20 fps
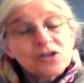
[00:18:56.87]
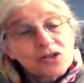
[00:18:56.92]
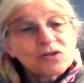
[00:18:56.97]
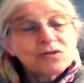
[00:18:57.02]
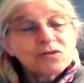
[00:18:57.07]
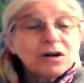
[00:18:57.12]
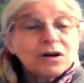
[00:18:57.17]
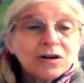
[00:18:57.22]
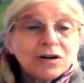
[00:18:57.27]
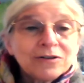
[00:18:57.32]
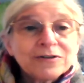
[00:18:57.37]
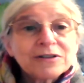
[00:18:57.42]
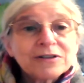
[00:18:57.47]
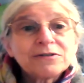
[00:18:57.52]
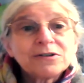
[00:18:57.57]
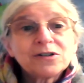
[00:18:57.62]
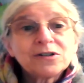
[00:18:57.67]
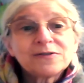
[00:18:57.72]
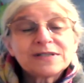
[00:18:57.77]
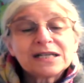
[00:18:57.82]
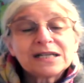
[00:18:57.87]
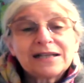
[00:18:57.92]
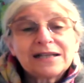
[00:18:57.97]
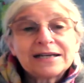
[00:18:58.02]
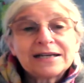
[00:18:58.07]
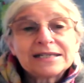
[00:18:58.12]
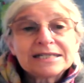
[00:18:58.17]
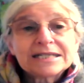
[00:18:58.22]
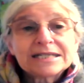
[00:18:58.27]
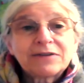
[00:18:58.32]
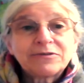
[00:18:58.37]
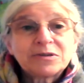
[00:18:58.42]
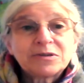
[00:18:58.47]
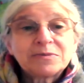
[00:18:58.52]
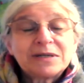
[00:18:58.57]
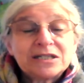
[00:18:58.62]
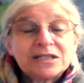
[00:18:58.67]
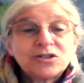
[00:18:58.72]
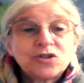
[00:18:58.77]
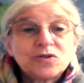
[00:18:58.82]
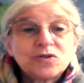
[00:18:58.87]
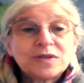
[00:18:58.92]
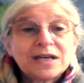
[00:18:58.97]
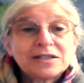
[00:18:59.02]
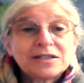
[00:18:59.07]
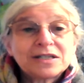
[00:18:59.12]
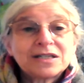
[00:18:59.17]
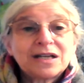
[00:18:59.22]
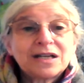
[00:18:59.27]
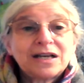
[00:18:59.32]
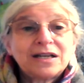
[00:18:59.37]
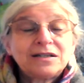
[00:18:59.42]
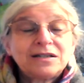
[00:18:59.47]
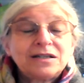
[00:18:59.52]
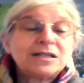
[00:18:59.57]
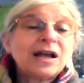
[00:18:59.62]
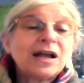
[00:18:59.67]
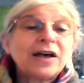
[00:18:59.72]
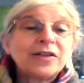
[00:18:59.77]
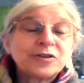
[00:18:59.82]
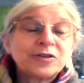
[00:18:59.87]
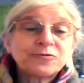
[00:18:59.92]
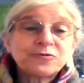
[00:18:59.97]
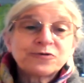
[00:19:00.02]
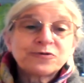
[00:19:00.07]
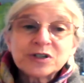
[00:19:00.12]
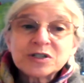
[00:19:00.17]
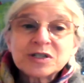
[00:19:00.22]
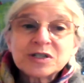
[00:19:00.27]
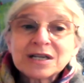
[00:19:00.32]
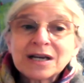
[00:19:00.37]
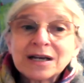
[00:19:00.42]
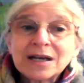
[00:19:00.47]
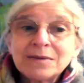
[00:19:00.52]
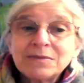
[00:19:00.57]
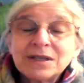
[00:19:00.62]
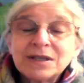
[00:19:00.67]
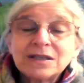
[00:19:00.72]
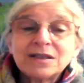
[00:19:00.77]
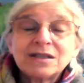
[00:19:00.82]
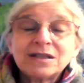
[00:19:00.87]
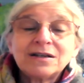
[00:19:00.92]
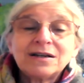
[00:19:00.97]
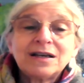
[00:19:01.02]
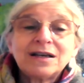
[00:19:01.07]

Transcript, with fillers: So the overthrow of Zelaya's government in two thousand nine, not the first time that the